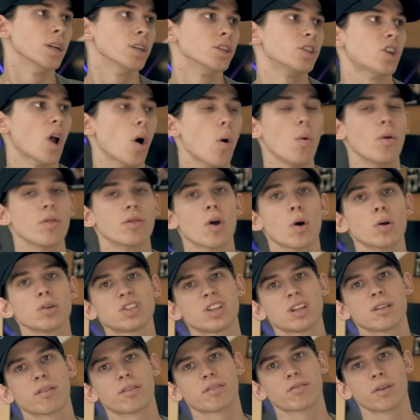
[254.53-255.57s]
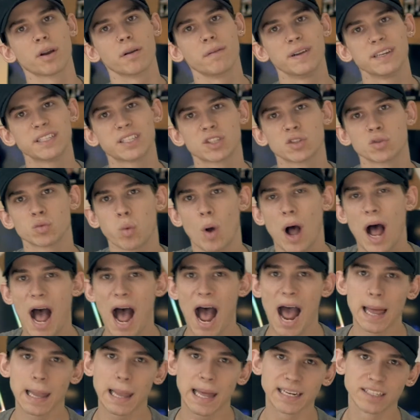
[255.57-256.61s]
So those are the 3 reasons why
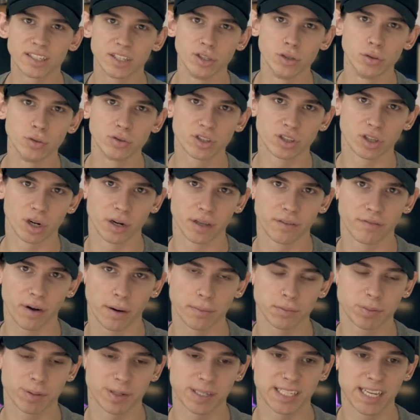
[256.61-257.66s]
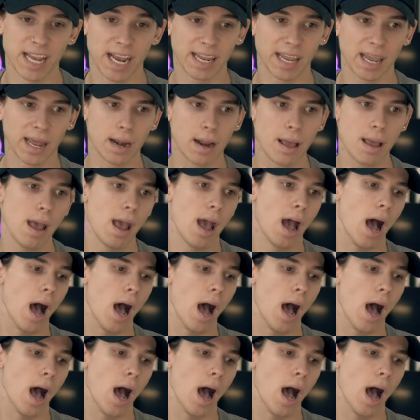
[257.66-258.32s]
I like to use 30 frames per second.